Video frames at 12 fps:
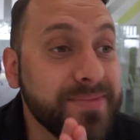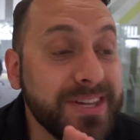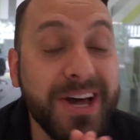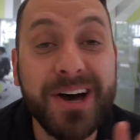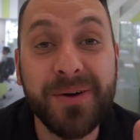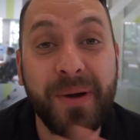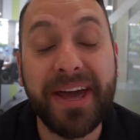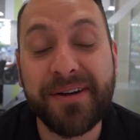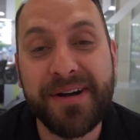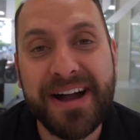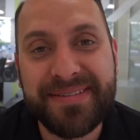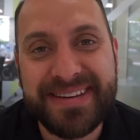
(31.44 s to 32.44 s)
when I
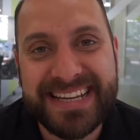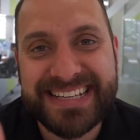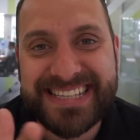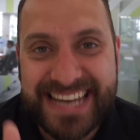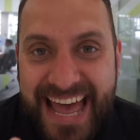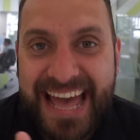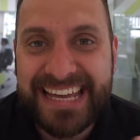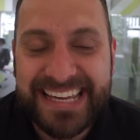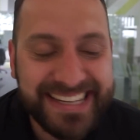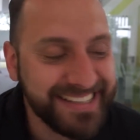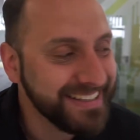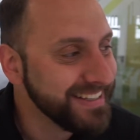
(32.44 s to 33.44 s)
arrived here
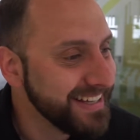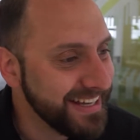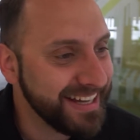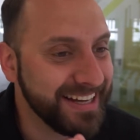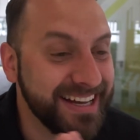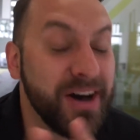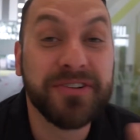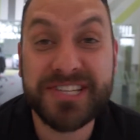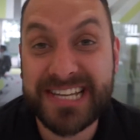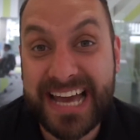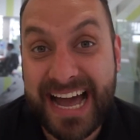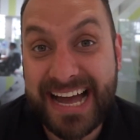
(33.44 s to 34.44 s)
today,
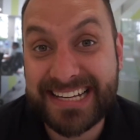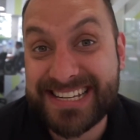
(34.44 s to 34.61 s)
obviously I had